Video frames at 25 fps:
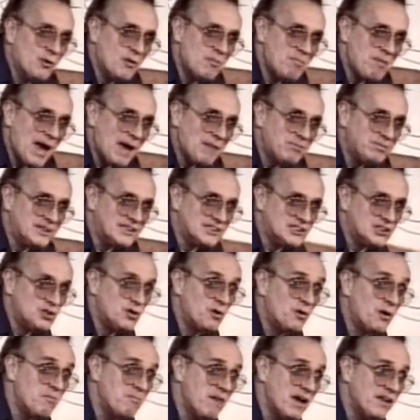you're a Baptist,
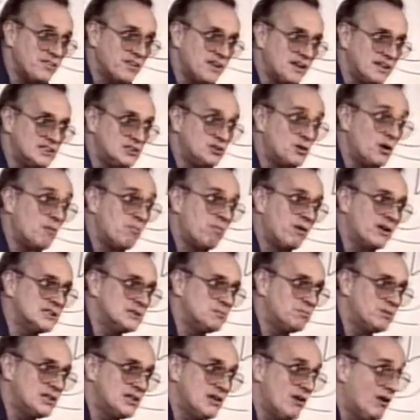you're a Methodist, you're a
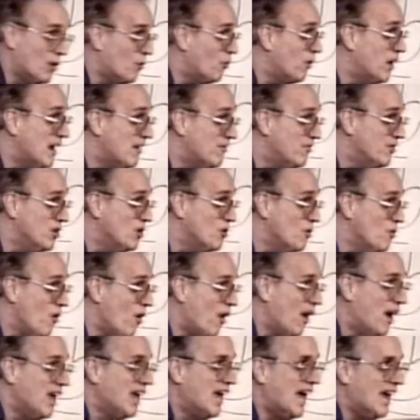Presbyterian, whatever you
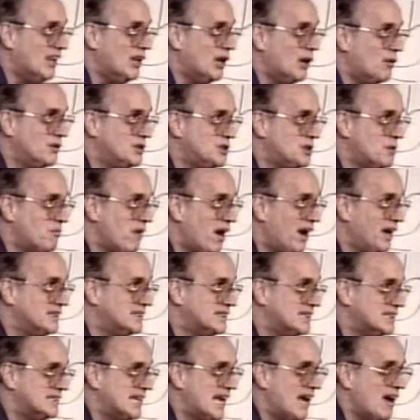are. And you know what your
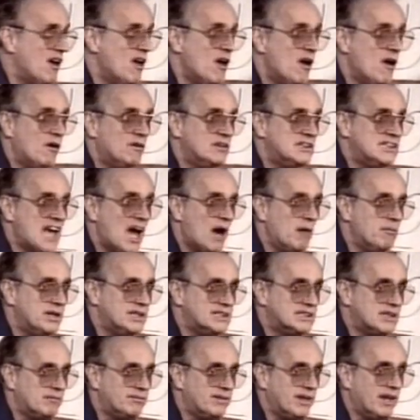mind says now? Tell me
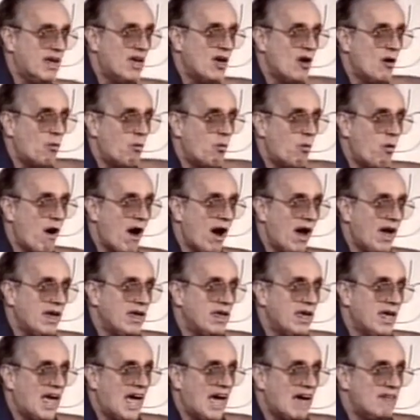something.
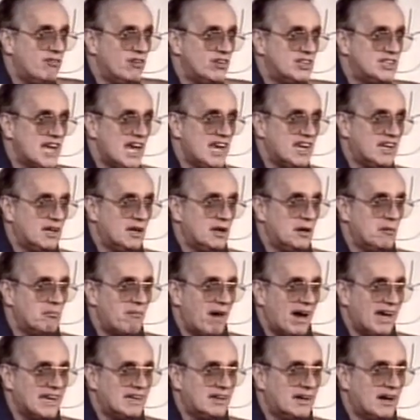Why have you taken
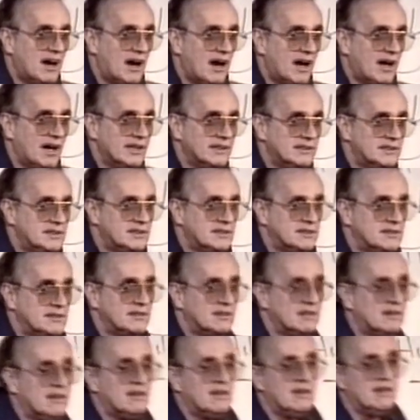my
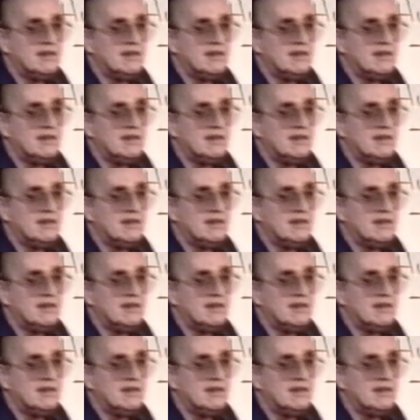gods?